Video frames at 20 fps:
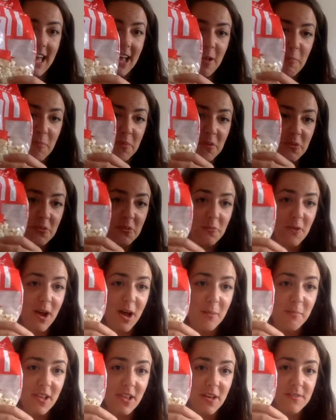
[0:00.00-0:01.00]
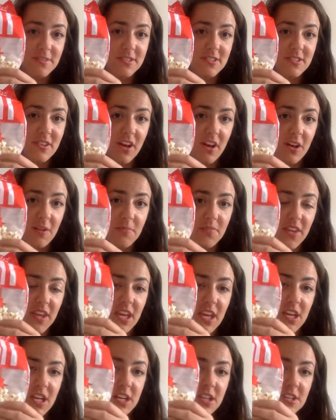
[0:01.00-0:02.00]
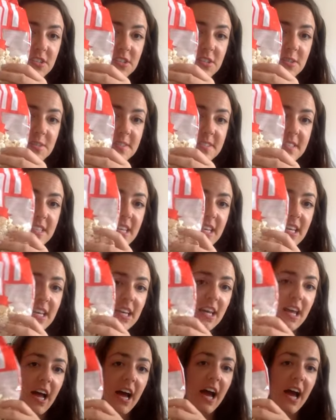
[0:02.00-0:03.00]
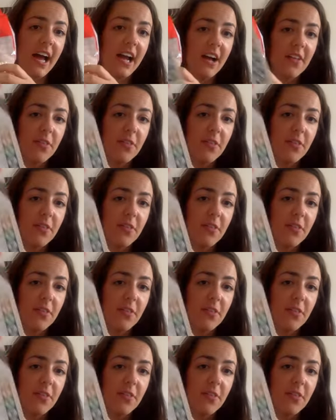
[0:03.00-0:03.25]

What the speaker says: Miss Rom loves salt. You see, I got the